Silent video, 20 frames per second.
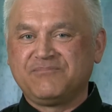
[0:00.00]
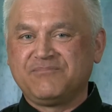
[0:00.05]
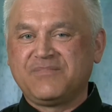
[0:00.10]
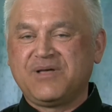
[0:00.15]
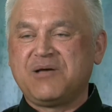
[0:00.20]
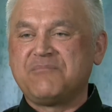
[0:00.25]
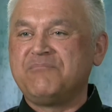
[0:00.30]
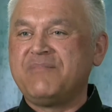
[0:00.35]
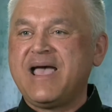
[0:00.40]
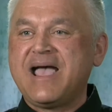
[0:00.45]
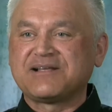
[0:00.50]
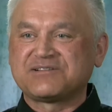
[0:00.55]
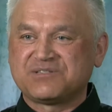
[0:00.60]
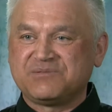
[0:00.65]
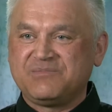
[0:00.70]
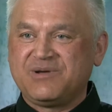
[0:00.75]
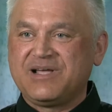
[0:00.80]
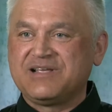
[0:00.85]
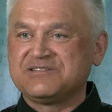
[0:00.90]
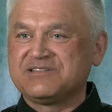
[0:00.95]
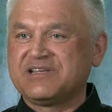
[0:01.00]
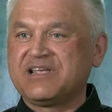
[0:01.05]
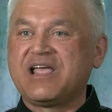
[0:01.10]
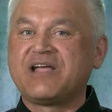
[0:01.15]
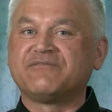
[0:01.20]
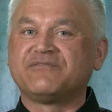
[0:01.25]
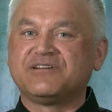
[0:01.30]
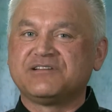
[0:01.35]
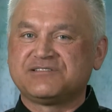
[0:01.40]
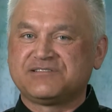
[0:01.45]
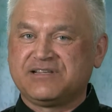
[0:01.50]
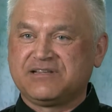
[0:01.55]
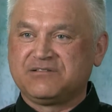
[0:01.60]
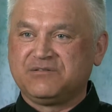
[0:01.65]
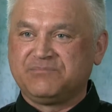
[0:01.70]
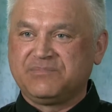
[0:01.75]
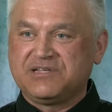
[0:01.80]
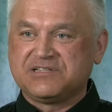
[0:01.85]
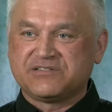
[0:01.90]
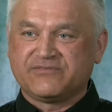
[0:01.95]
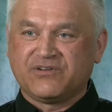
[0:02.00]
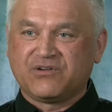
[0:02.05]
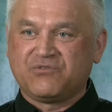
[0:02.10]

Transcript: maximizing every single piece of